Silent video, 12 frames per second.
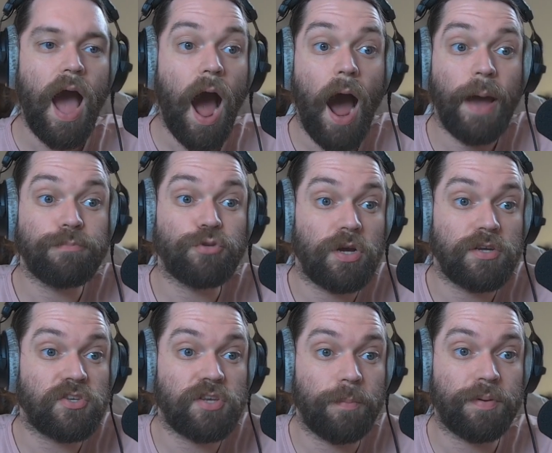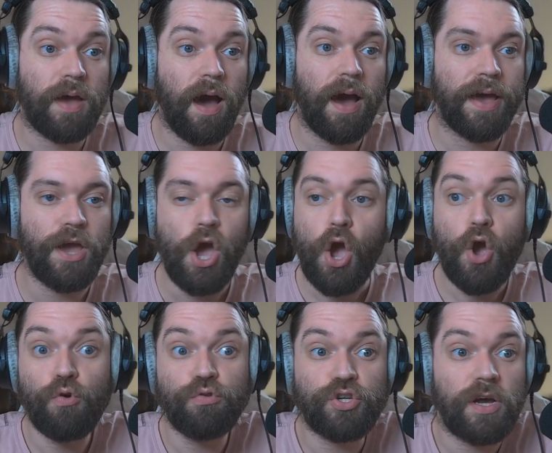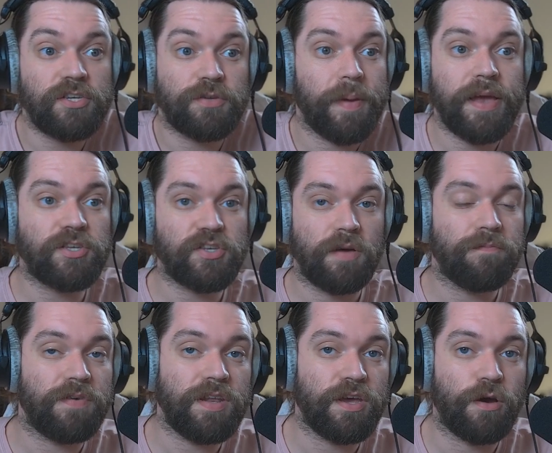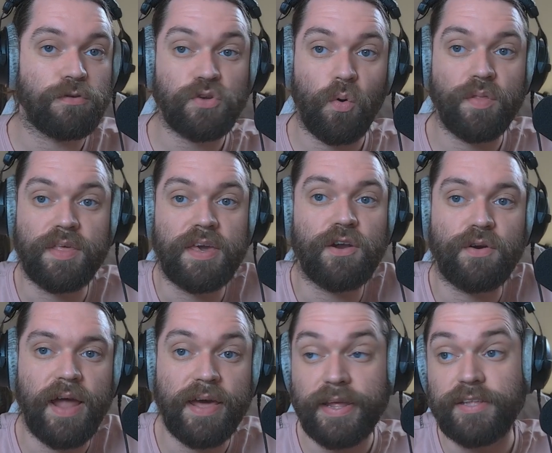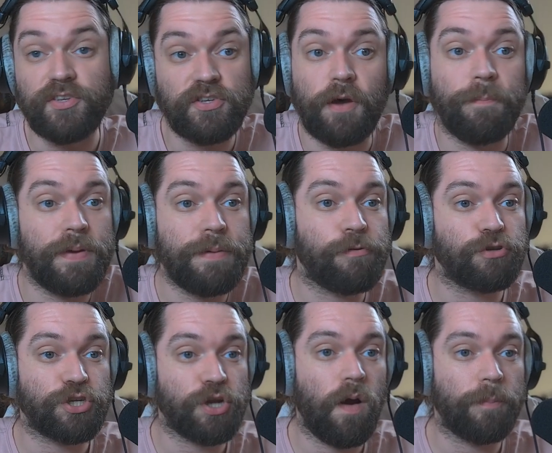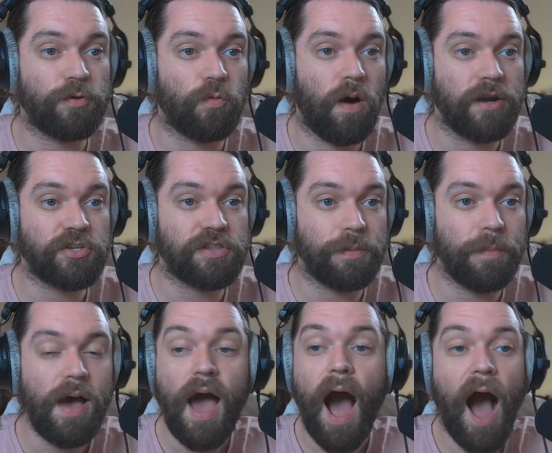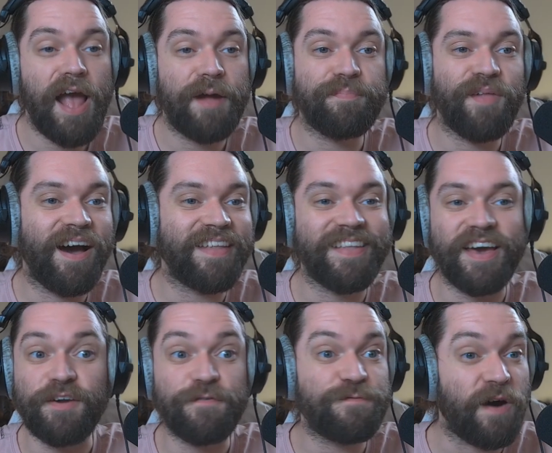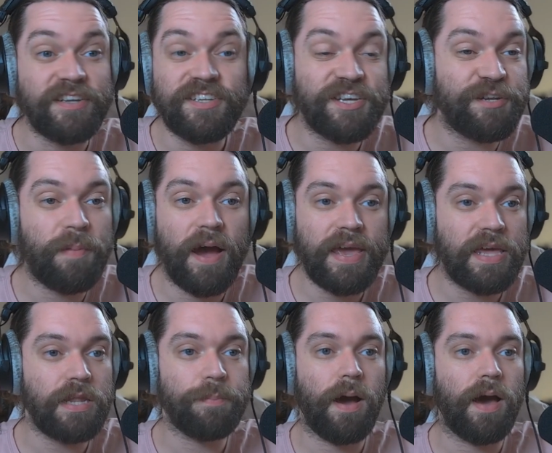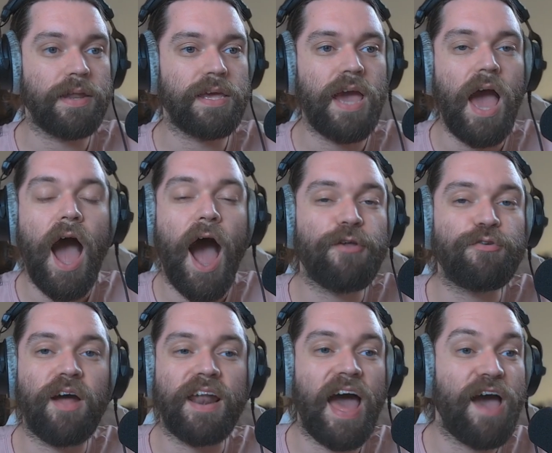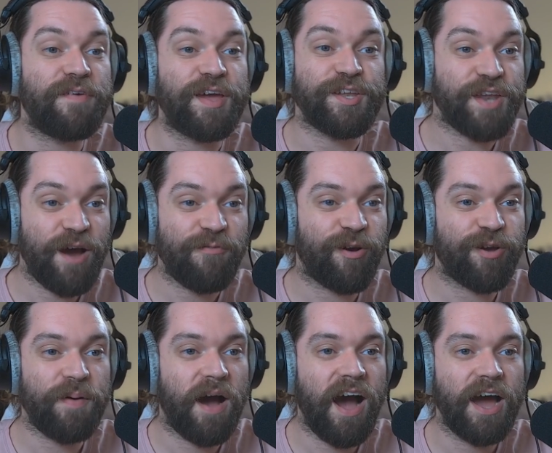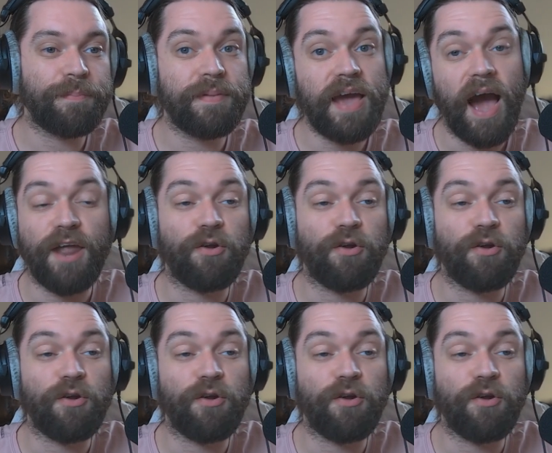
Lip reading: I'm just some guy who just makes some videos on the internet and some people show up to watch them. I am not like funded by anybody. I do not have a network behind me. I